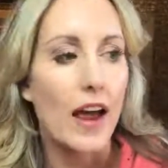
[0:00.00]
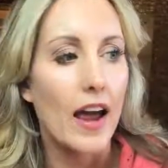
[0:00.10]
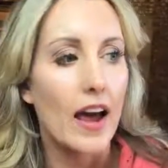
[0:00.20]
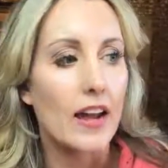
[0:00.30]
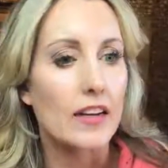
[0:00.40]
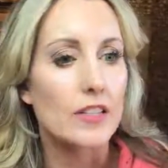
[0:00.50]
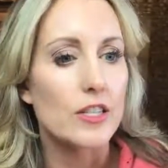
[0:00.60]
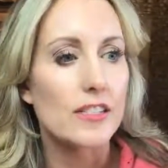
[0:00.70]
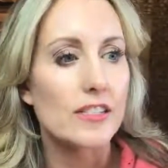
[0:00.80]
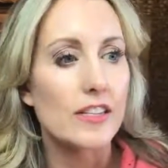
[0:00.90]
and
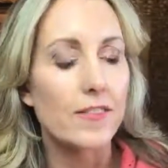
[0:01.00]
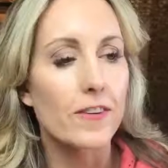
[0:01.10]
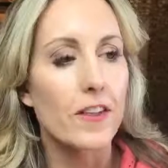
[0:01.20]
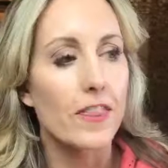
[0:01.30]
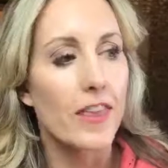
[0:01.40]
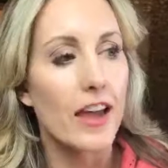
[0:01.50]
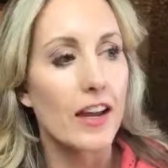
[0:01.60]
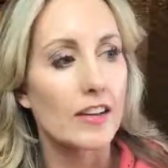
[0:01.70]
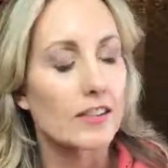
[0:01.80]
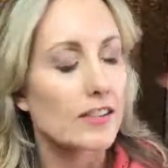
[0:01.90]
just different
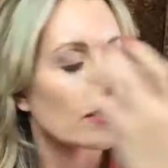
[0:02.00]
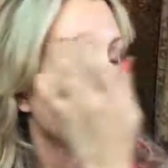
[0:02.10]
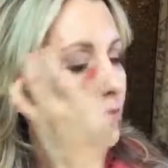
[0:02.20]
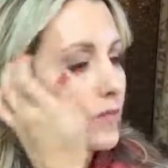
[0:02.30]
things,